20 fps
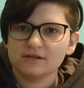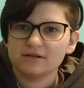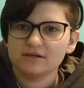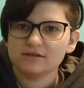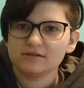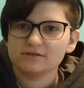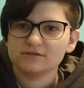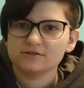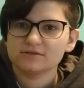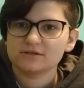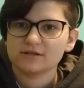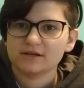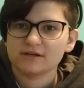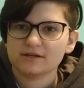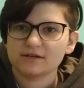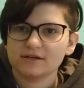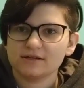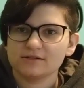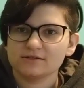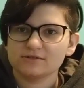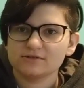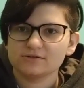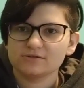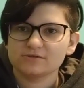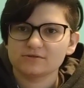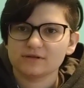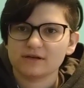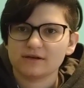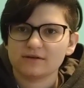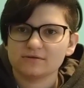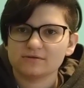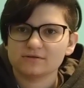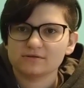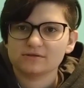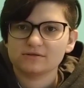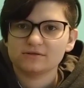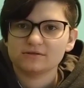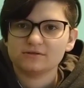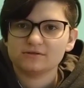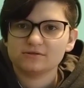and here's, like, Andrew's house,
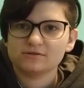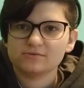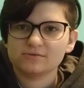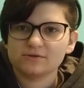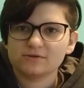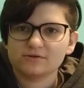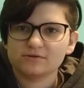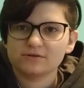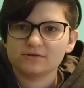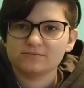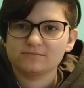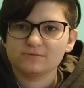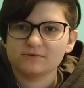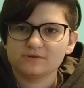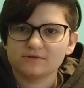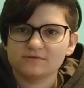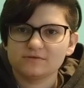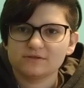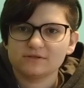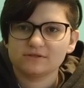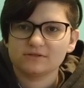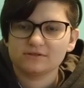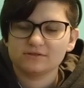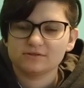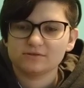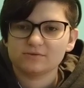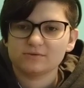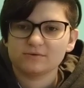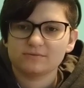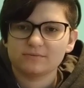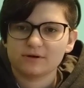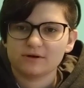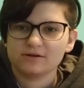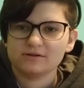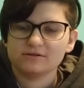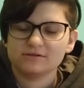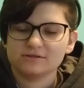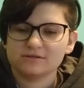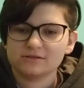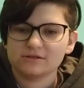and here's where Gren lives, and here's where
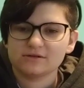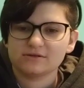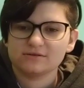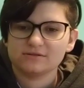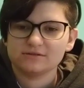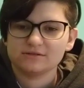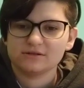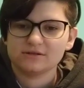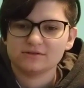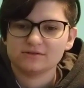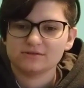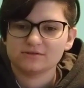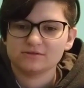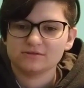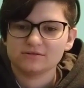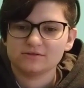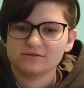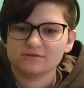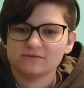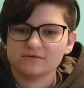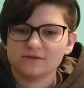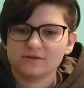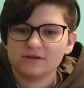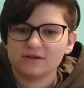Paul and Sarah and Dodger live.